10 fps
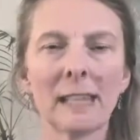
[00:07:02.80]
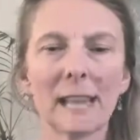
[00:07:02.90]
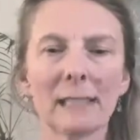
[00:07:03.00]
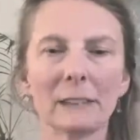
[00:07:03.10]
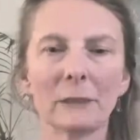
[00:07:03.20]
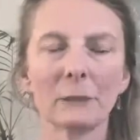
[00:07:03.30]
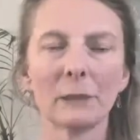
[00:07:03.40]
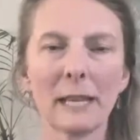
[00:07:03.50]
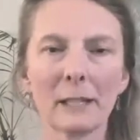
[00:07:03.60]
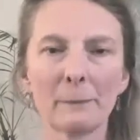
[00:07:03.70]
relax
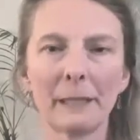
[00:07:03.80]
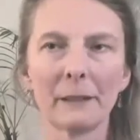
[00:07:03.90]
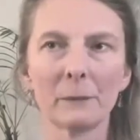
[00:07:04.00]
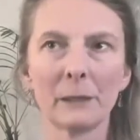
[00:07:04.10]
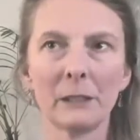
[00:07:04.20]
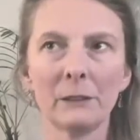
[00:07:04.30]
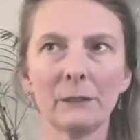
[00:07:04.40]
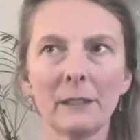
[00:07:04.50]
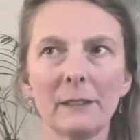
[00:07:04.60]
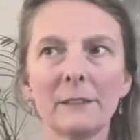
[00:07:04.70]
your neck a bit, when
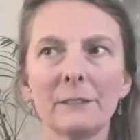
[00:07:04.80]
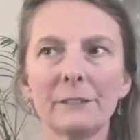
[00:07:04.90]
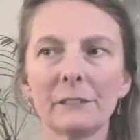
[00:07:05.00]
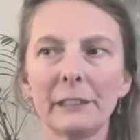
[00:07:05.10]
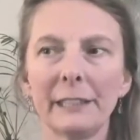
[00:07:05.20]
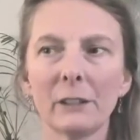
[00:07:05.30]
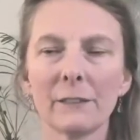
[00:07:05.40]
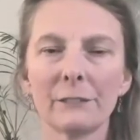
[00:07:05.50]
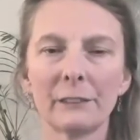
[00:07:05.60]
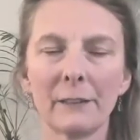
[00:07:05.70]
you free
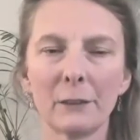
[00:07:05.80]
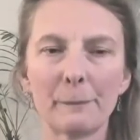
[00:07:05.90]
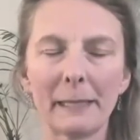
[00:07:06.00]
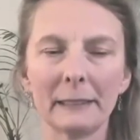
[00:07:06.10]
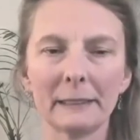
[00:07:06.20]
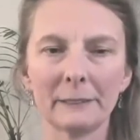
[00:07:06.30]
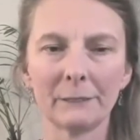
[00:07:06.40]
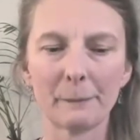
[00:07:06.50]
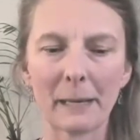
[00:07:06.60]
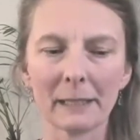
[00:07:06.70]
off around the base
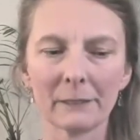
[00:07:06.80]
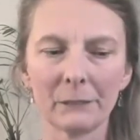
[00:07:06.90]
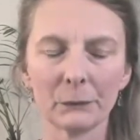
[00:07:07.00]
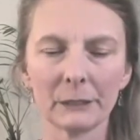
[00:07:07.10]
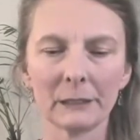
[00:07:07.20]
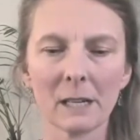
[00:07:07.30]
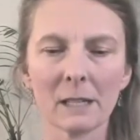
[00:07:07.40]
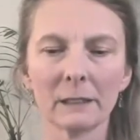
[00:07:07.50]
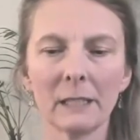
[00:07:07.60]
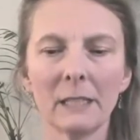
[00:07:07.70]
of the back of your
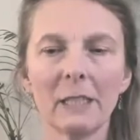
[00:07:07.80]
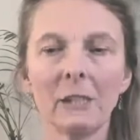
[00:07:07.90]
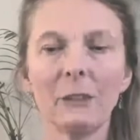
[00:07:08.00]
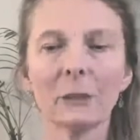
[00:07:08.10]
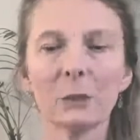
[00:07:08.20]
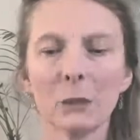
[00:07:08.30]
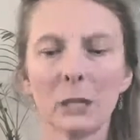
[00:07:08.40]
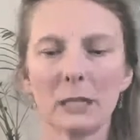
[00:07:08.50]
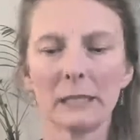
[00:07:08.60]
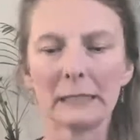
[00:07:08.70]
skull,
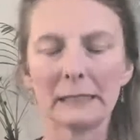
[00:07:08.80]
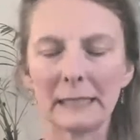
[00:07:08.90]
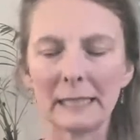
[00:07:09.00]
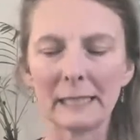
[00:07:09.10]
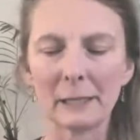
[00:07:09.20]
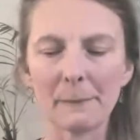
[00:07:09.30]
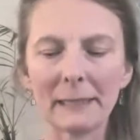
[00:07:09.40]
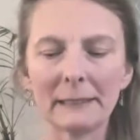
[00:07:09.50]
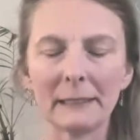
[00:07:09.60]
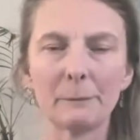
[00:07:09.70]
you're sending a
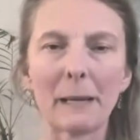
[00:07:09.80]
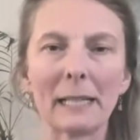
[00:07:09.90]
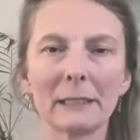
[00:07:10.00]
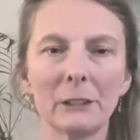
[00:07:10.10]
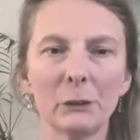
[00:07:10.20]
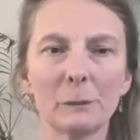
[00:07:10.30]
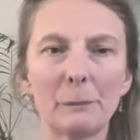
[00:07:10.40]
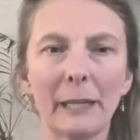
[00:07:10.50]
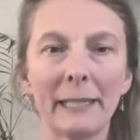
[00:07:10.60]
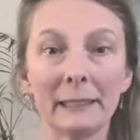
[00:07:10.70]
message back to your
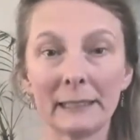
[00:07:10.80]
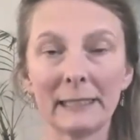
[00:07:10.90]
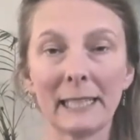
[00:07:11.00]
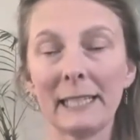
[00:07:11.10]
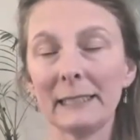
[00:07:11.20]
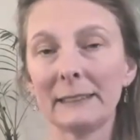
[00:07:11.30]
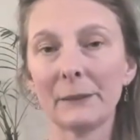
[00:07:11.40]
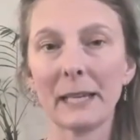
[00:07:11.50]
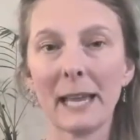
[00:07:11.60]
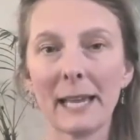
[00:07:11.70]
brain to say, it's
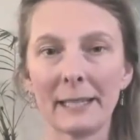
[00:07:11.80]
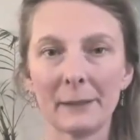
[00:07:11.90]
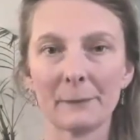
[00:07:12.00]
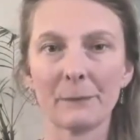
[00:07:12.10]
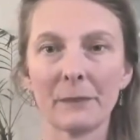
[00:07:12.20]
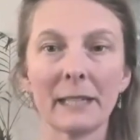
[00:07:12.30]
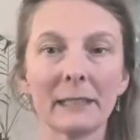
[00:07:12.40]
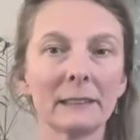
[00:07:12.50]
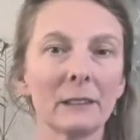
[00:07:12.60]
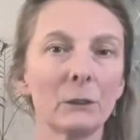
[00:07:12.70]
okay,
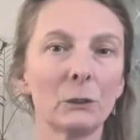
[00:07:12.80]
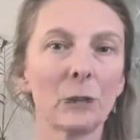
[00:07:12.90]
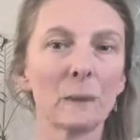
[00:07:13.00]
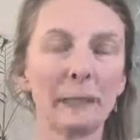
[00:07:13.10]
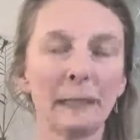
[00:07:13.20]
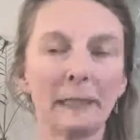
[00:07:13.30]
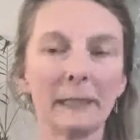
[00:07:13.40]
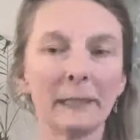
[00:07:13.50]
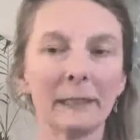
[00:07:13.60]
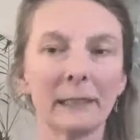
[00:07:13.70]
there's no drama
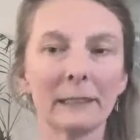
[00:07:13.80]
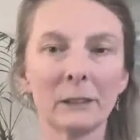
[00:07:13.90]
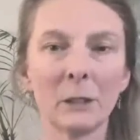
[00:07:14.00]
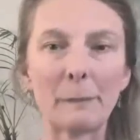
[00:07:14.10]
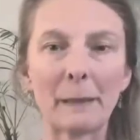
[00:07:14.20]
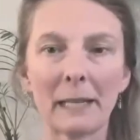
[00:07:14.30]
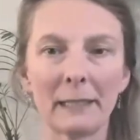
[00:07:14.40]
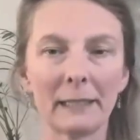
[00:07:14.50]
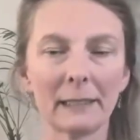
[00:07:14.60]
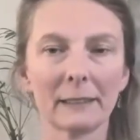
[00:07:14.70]
here, there's no
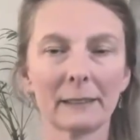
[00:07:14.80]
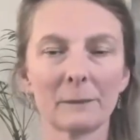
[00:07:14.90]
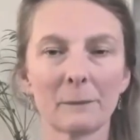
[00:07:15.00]
panic.